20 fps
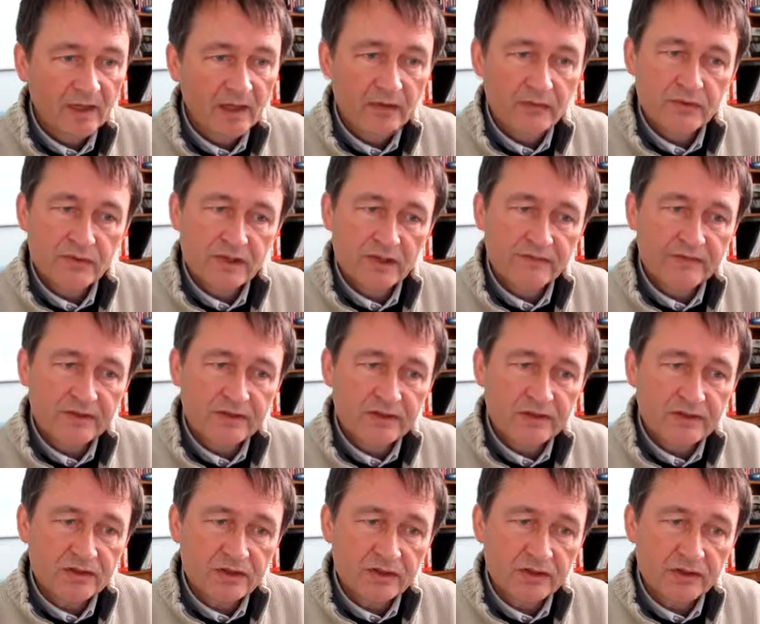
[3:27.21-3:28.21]
It was
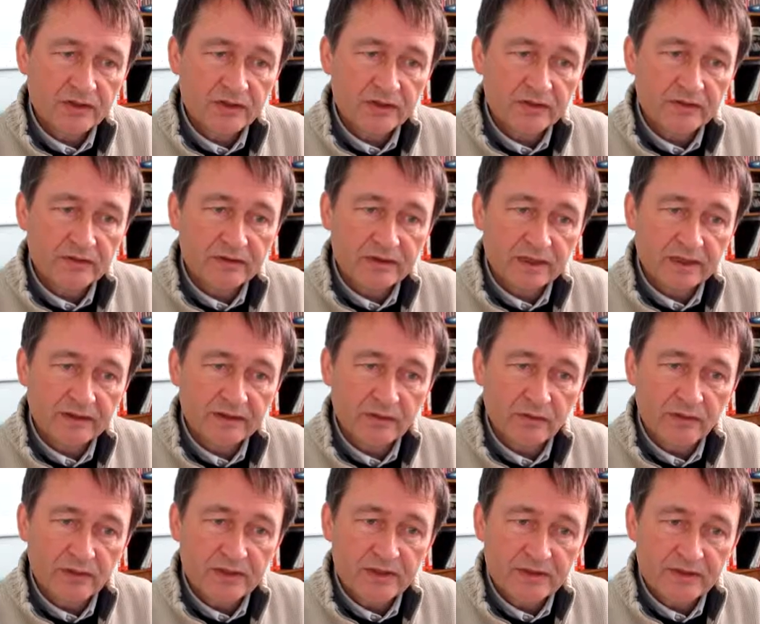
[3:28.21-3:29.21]
evident to her that I had
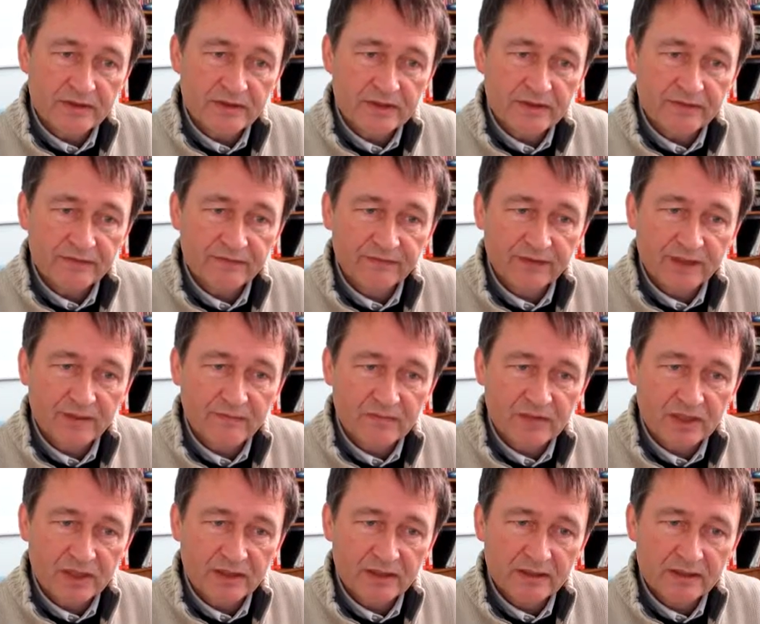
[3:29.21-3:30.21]
no interest in
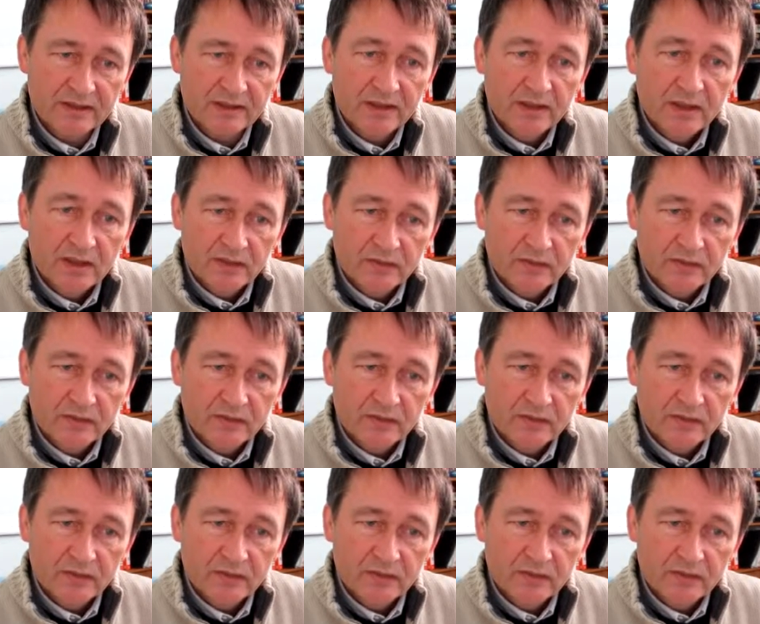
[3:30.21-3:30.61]
flapjacks,